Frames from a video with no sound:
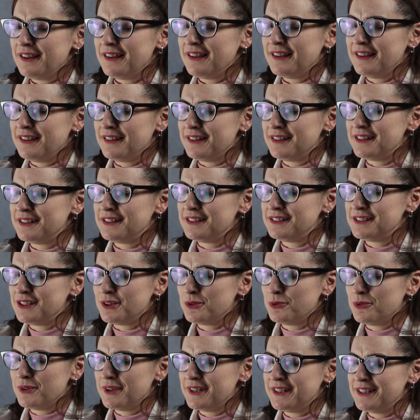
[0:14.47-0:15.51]
and I
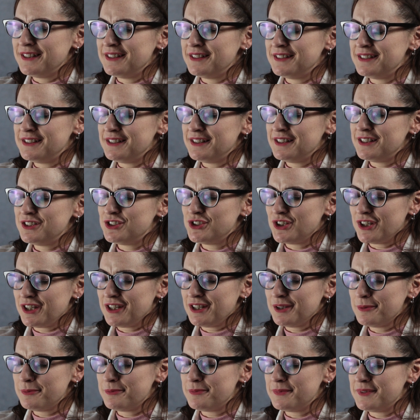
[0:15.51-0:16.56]
wanted a
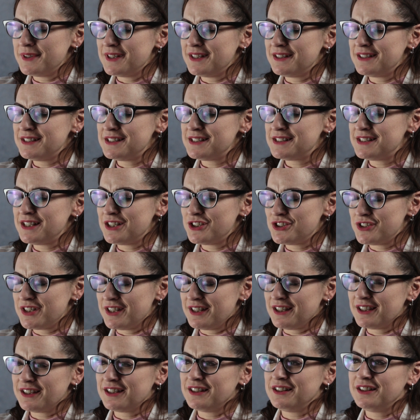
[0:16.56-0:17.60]
job such that
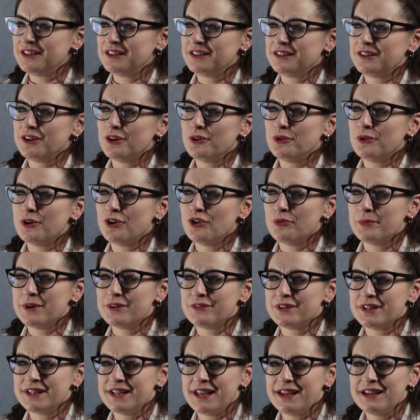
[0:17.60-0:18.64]
I could go home
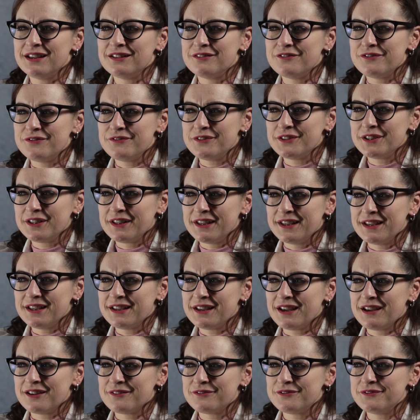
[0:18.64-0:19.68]
every day and feel like
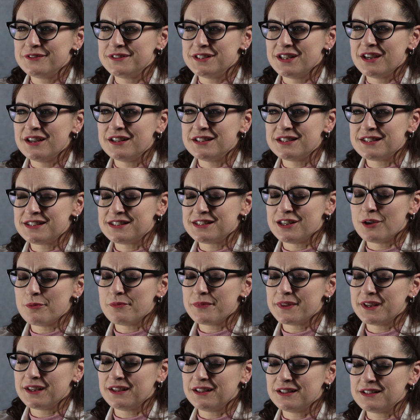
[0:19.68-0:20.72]
I've done
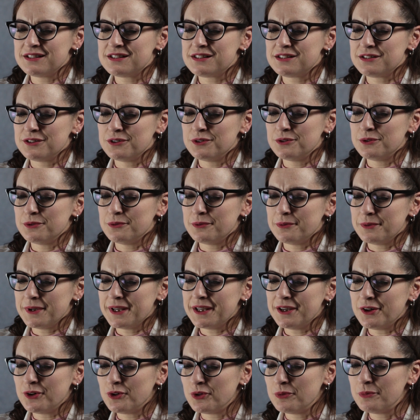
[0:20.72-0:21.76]
something to
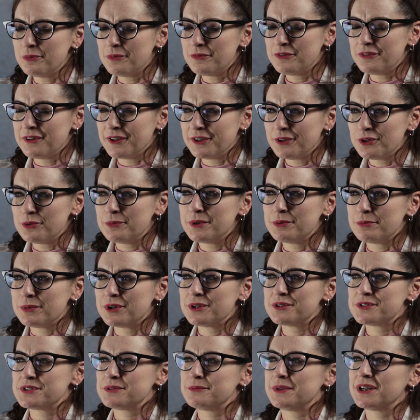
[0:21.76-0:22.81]
help fellow
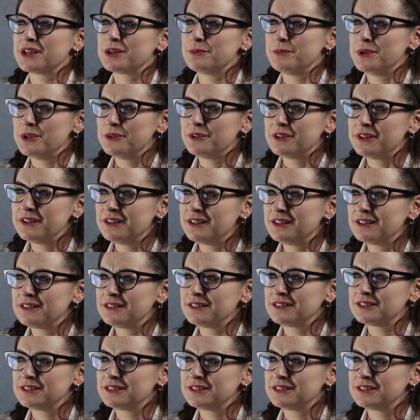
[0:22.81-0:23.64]
members in my community.